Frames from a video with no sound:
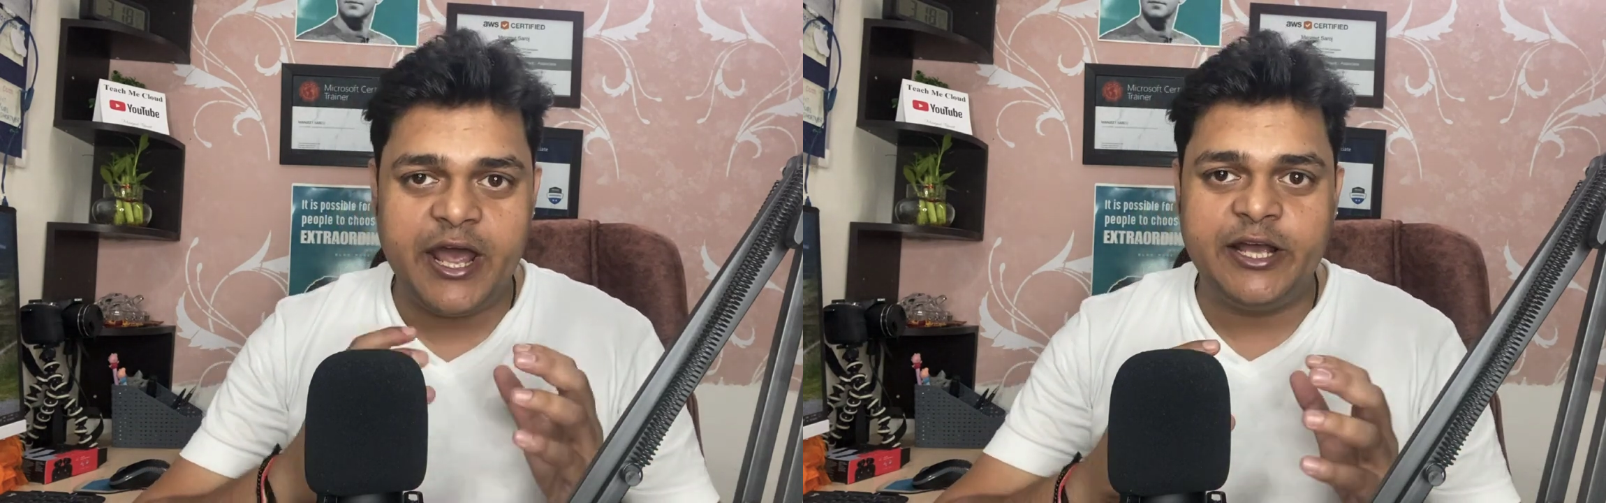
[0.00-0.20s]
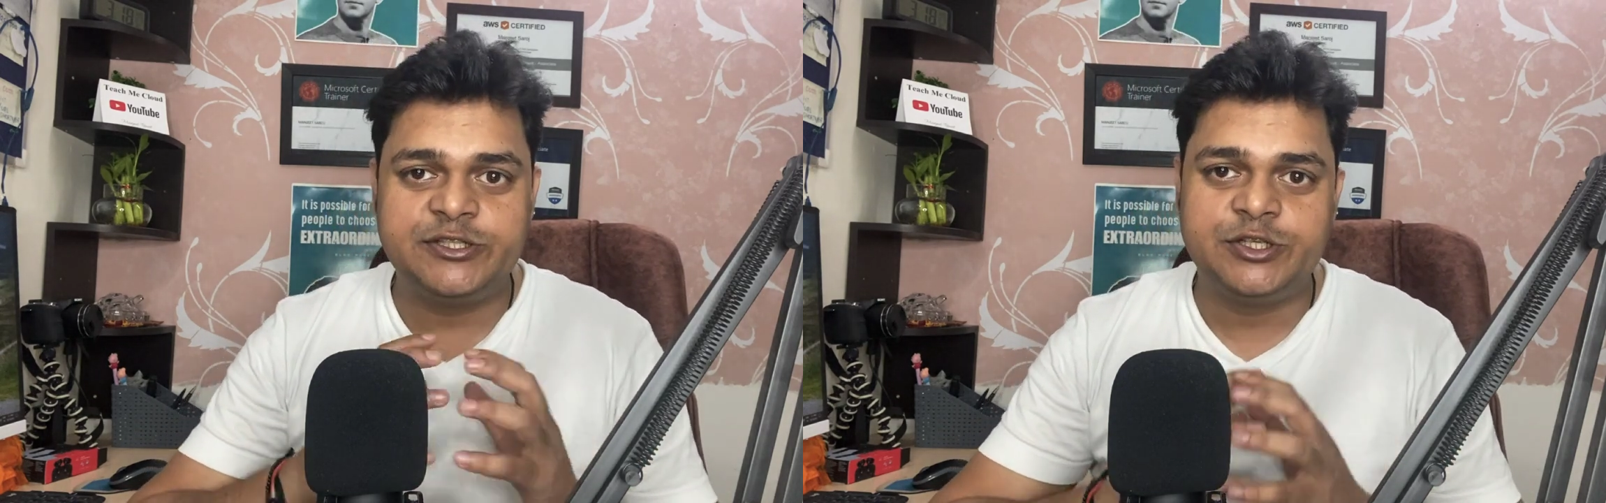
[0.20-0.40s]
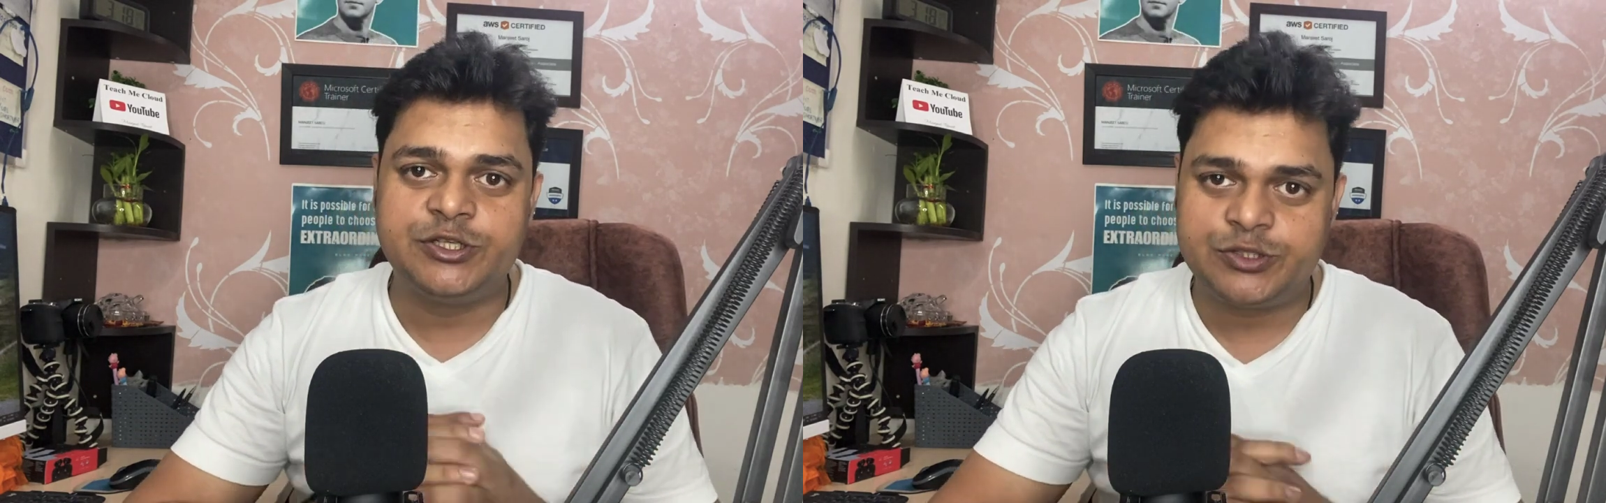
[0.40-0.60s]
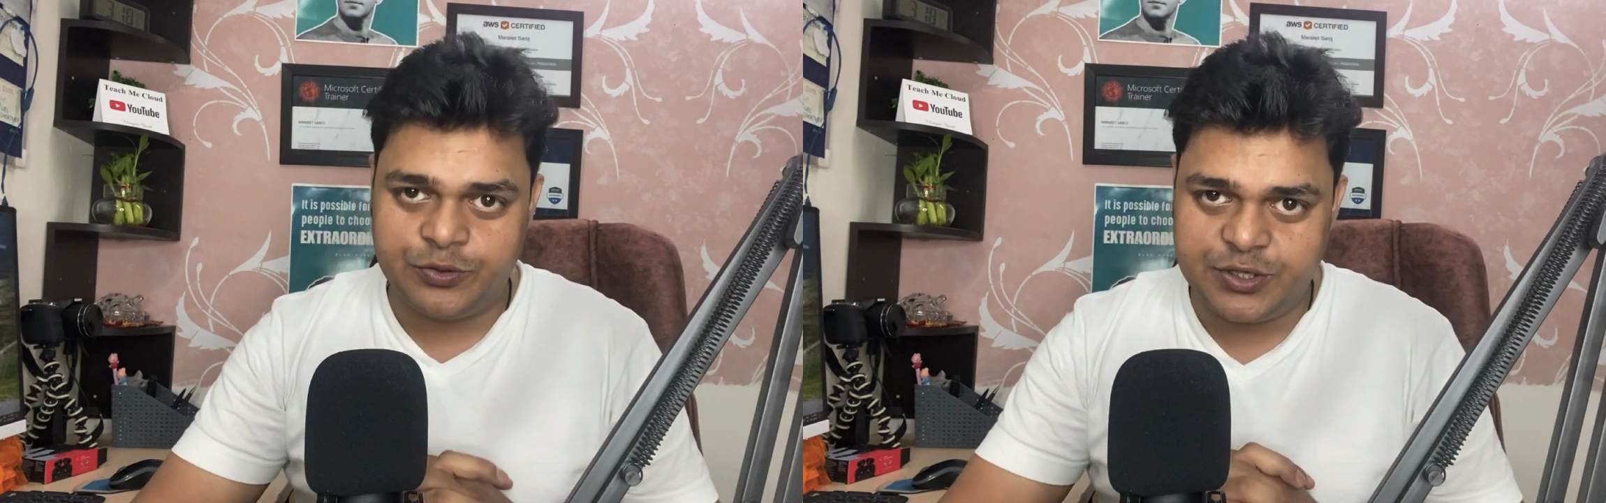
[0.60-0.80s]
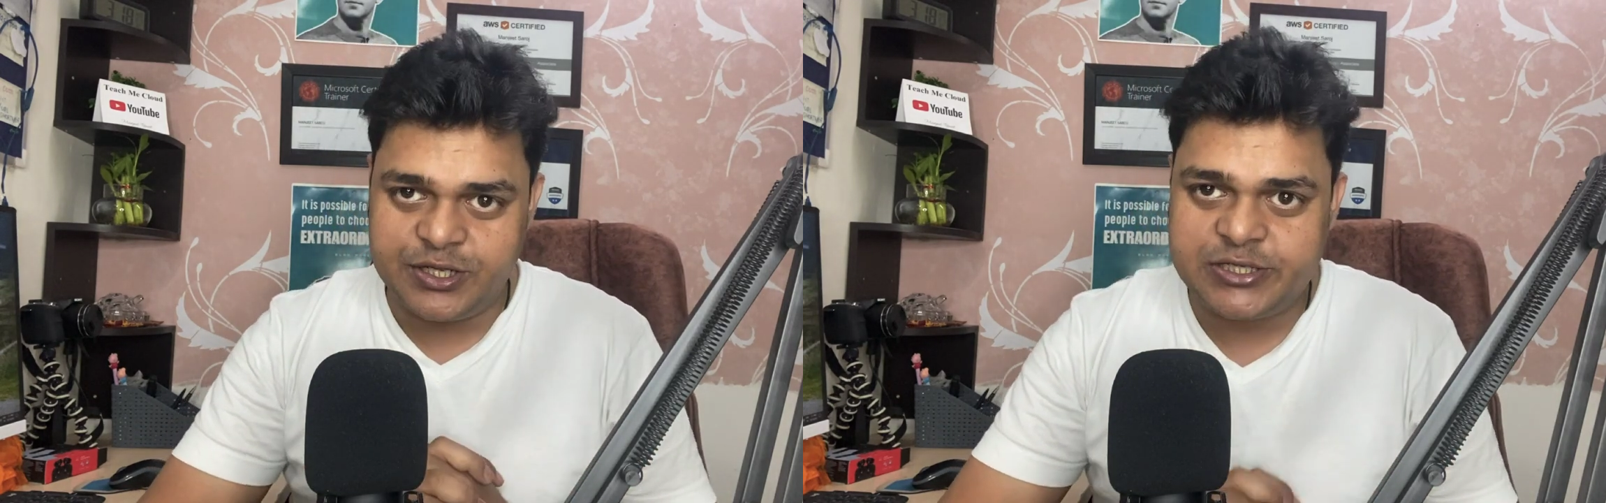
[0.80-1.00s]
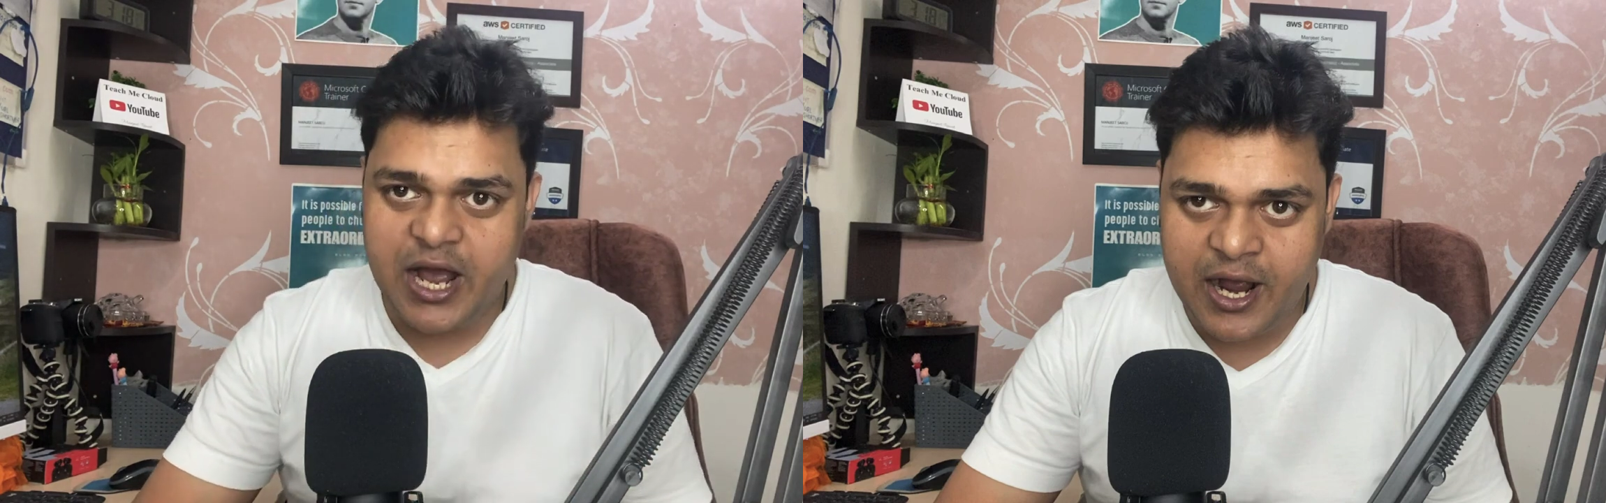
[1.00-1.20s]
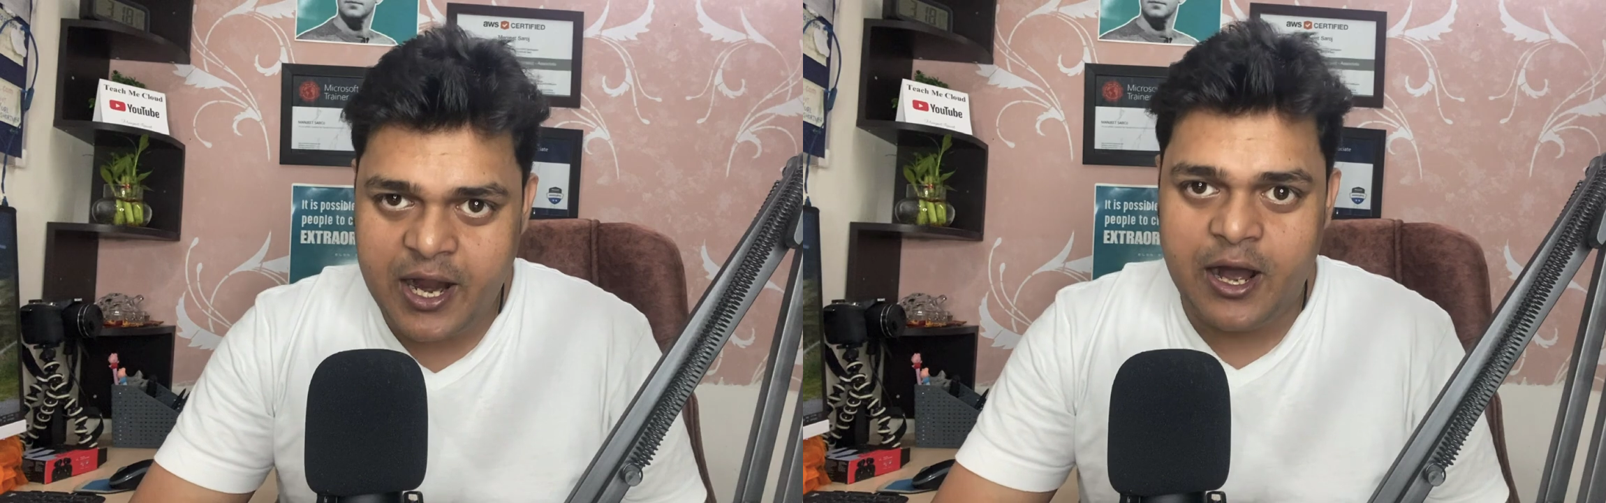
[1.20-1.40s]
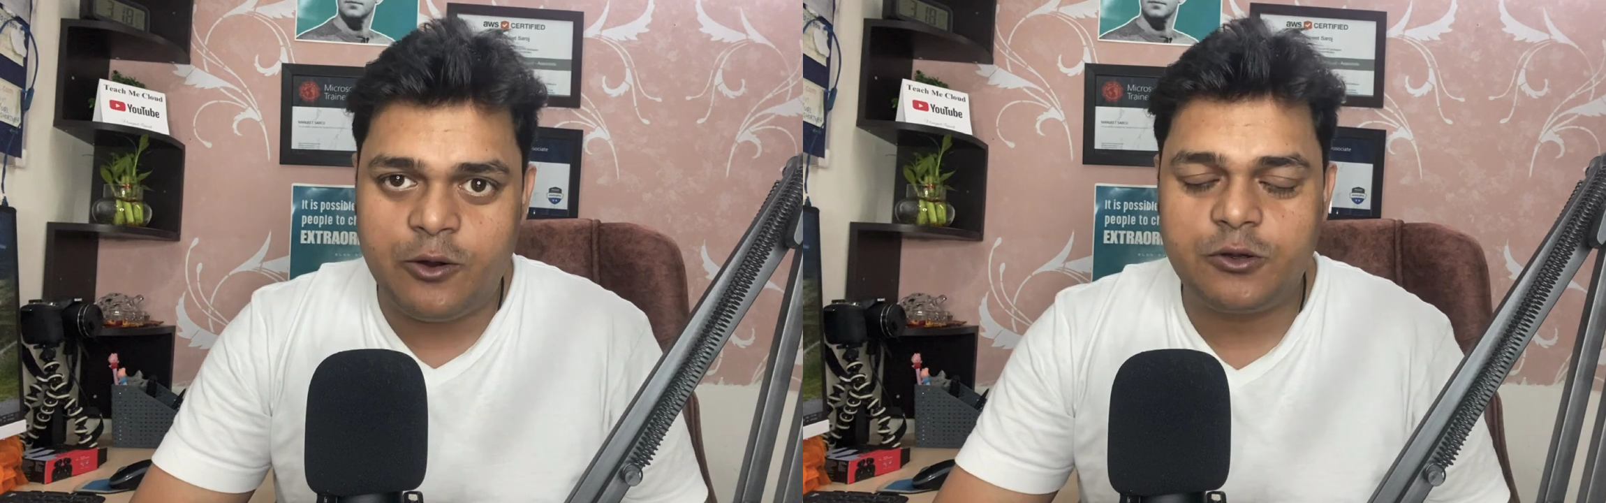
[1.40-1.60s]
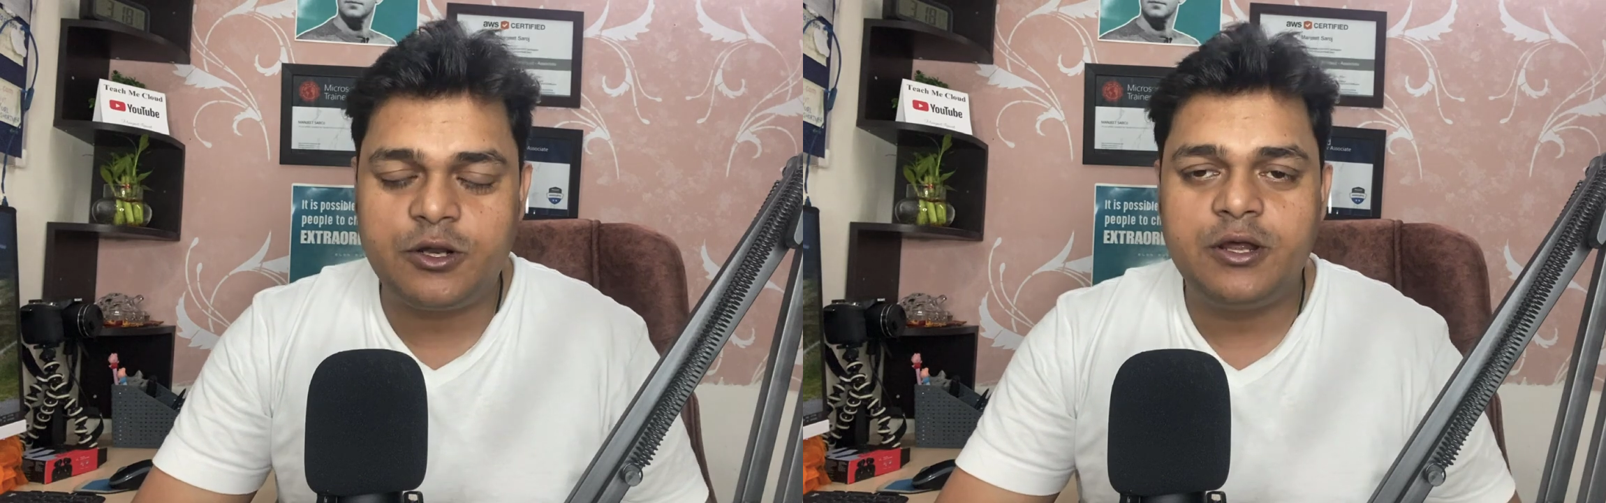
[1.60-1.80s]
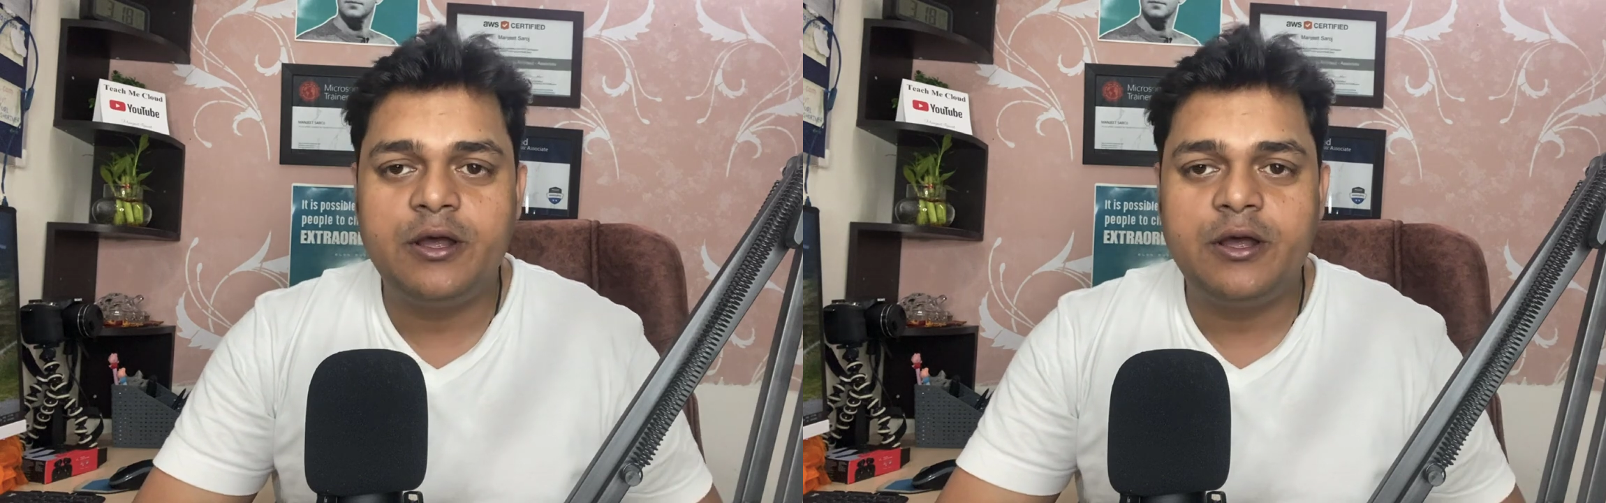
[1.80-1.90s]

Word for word: Azure Storage Account.